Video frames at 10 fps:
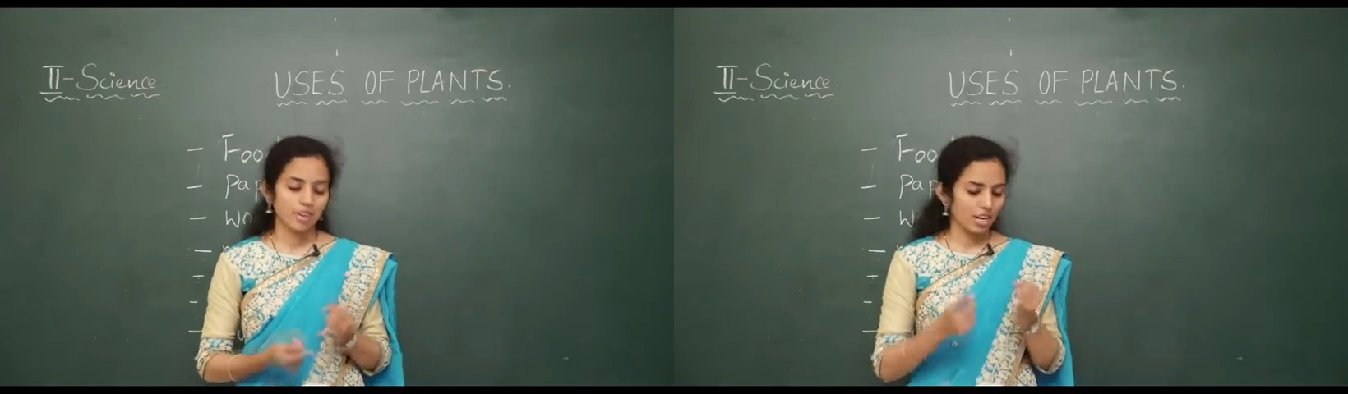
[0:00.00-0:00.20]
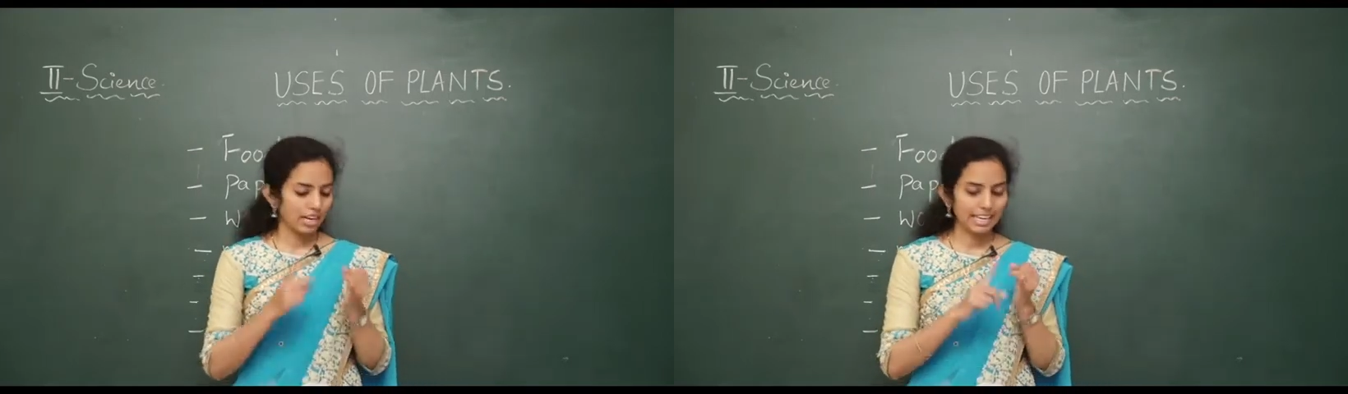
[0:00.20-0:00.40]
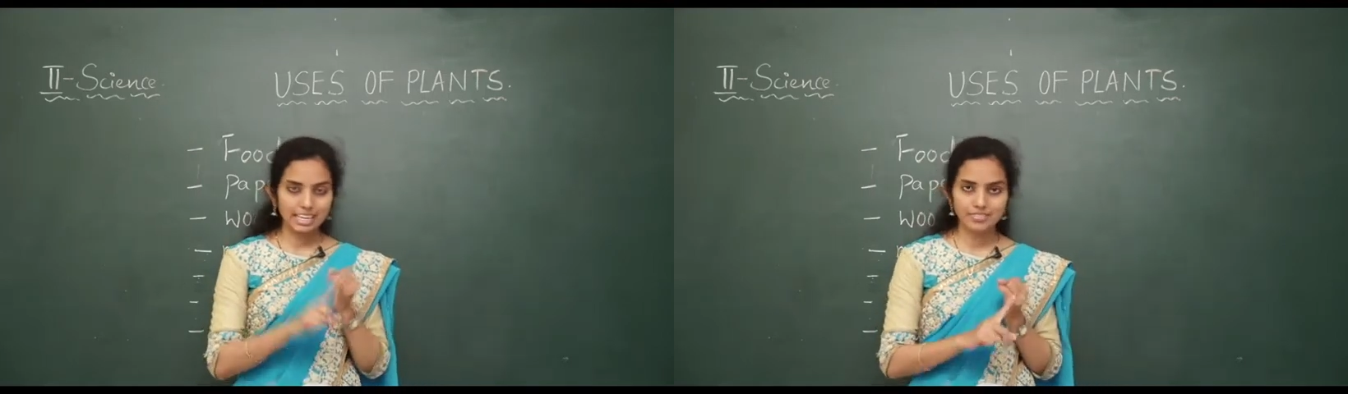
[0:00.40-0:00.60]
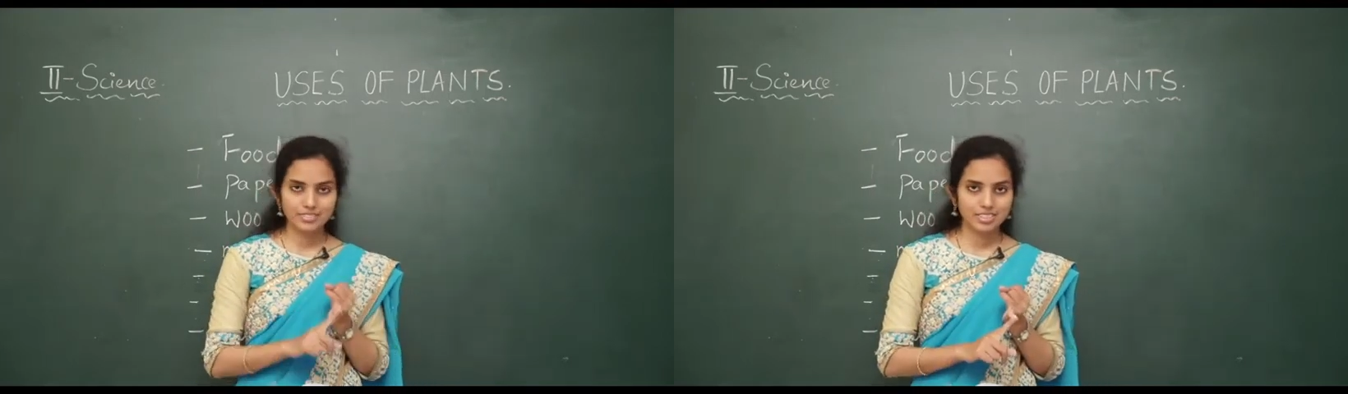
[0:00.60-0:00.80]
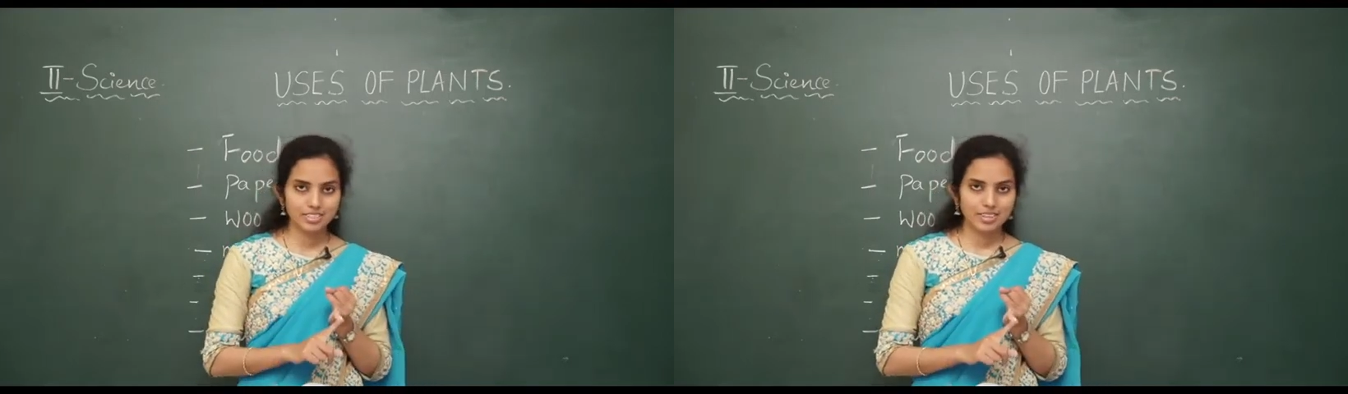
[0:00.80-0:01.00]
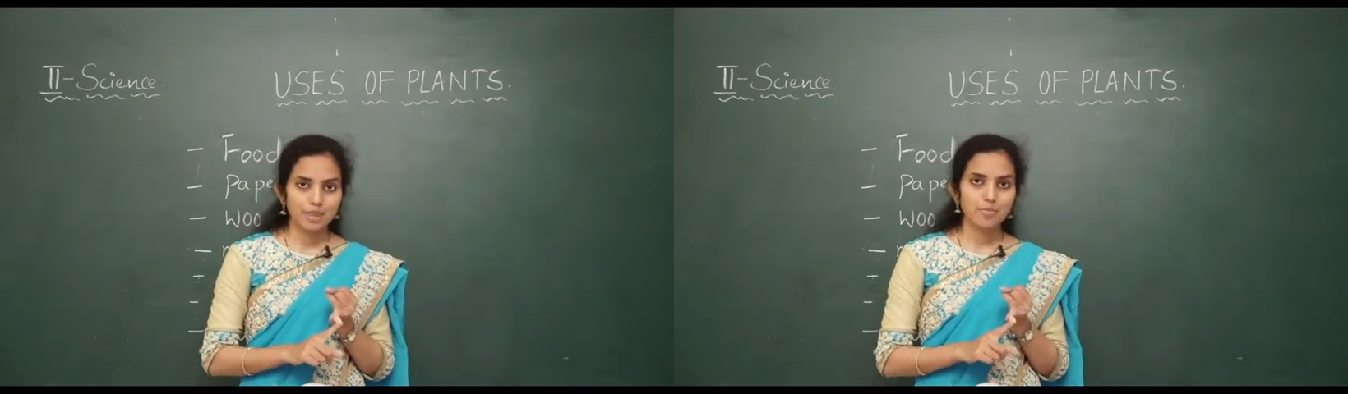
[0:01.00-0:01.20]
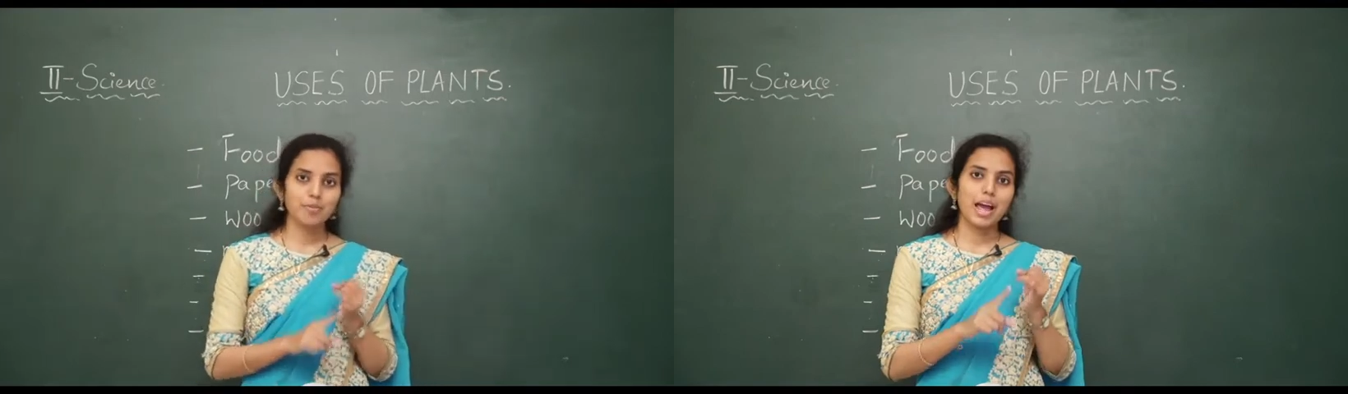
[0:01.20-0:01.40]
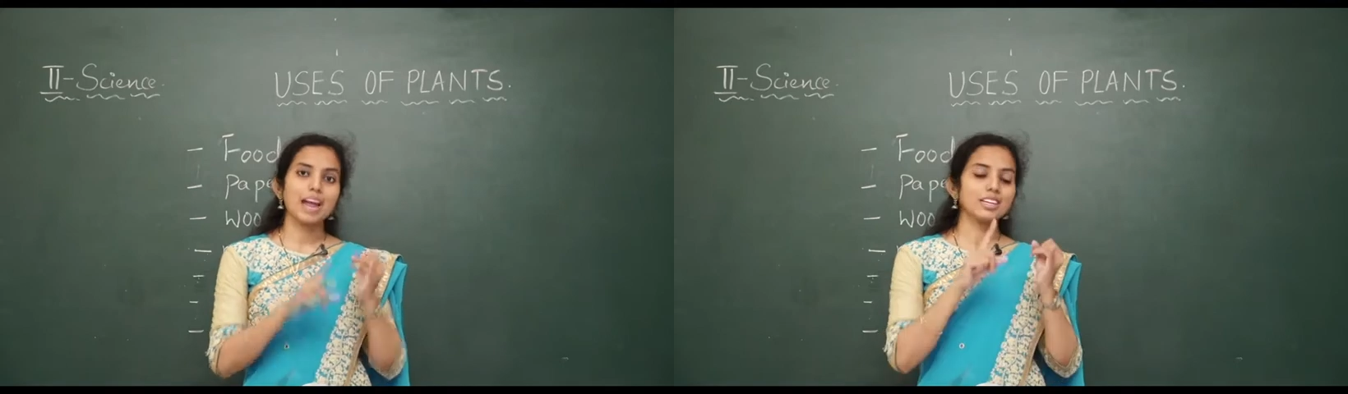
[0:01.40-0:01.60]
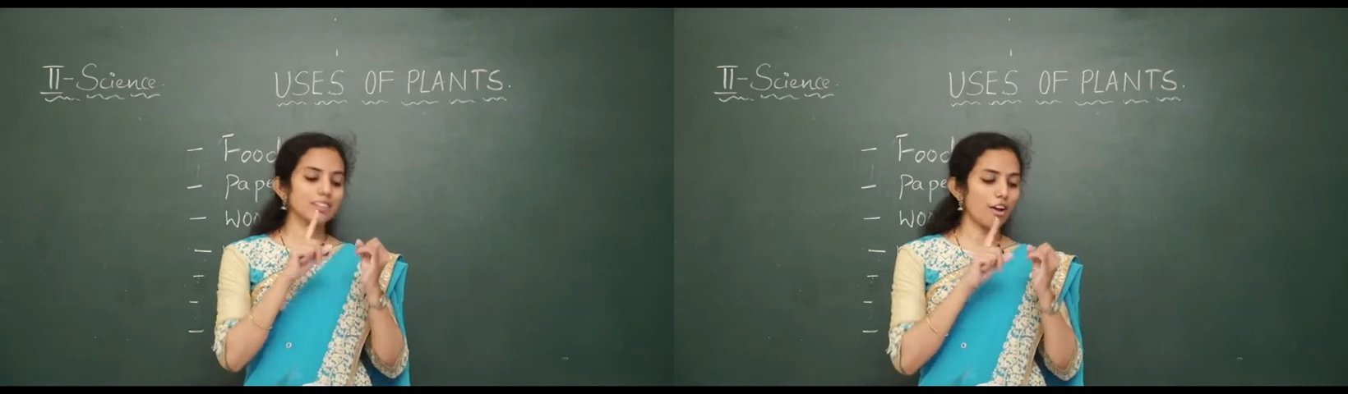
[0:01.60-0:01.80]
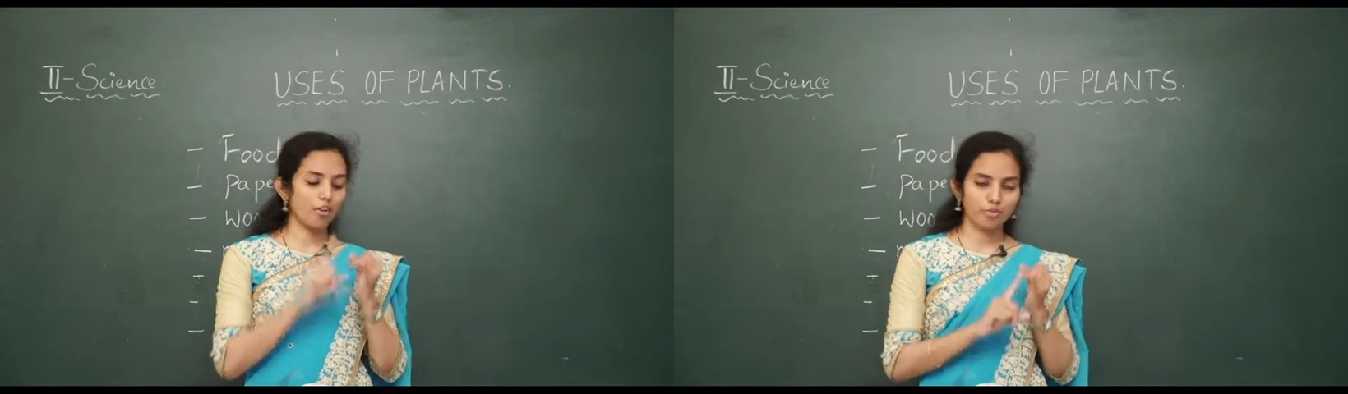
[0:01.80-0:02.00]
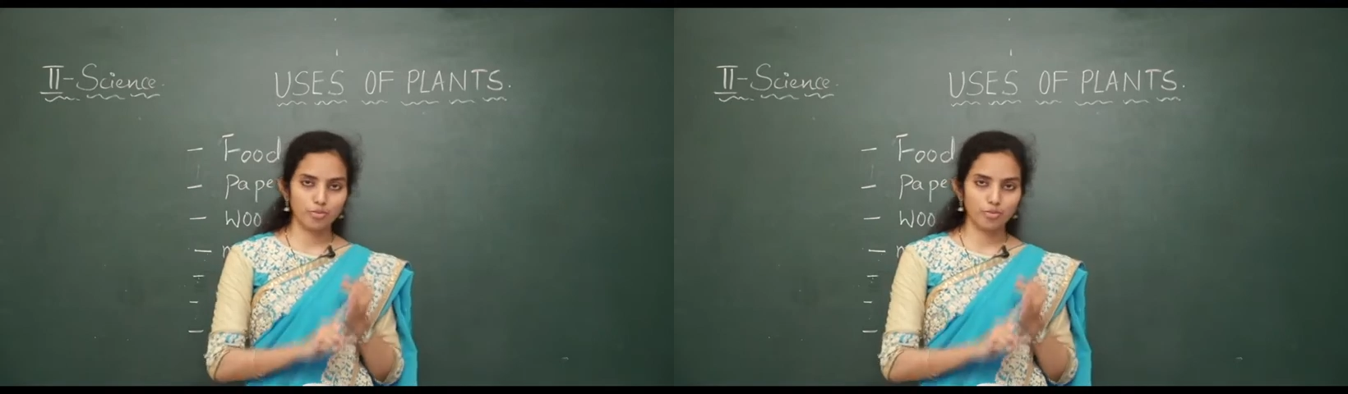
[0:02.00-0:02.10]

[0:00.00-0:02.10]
leaves, plants have